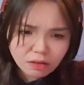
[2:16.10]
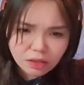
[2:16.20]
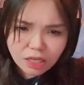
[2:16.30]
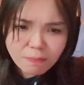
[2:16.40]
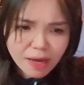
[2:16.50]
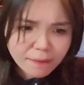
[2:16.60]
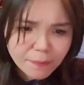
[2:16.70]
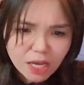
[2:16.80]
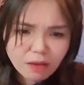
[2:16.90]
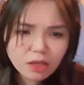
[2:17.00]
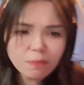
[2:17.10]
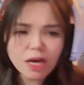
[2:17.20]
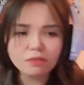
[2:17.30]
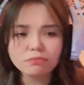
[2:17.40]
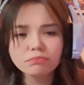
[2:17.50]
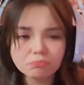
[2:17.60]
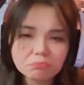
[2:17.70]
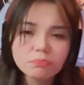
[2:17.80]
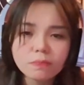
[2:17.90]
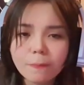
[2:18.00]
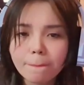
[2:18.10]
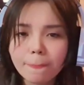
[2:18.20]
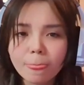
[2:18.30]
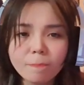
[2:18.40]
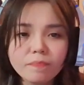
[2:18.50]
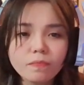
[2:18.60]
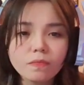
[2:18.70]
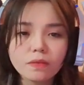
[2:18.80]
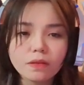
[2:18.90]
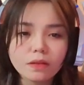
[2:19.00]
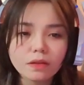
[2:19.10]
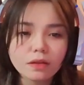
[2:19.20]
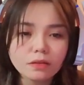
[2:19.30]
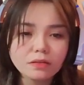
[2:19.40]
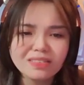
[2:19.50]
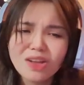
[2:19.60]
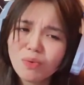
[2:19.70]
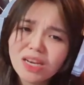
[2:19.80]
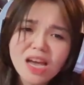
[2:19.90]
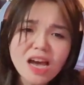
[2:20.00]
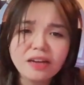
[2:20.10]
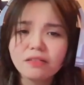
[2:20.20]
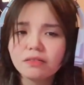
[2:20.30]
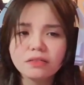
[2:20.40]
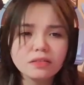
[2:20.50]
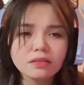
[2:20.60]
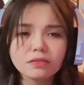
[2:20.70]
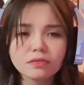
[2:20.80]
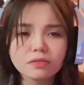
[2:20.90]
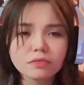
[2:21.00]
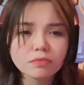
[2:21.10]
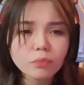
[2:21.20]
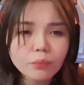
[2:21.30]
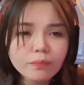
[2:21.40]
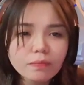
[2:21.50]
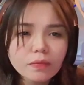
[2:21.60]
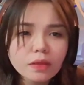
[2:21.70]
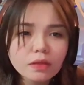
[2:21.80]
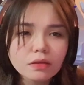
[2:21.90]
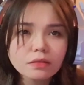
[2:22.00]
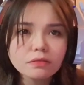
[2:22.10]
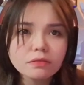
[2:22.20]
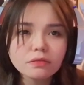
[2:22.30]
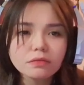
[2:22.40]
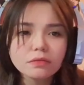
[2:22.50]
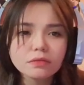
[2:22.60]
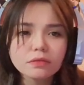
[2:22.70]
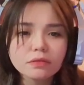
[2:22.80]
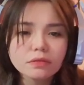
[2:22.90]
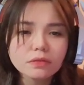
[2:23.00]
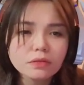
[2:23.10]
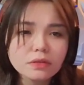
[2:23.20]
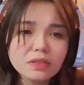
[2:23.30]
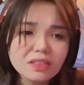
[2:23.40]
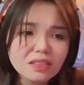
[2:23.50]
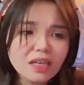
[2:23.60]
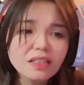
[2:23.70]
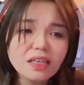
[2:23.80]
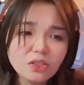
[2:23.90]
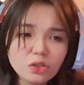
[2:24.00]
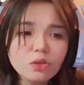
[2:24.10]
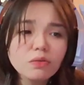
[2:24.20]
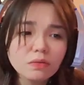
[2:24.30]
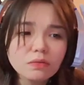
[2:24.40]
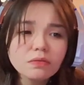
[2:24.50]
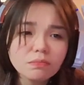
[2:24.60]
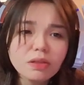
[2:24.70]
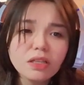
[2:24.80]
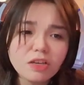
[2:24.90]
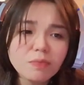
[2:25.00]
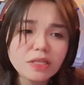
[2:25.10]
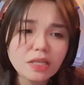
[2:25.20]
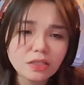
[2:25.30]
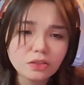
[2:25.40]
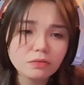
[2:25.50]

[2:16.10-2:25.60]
It might. It We thought we were friends. No, friends we're not. Don't let friends miss language lessons. Yeah, they do. Believe me, they do.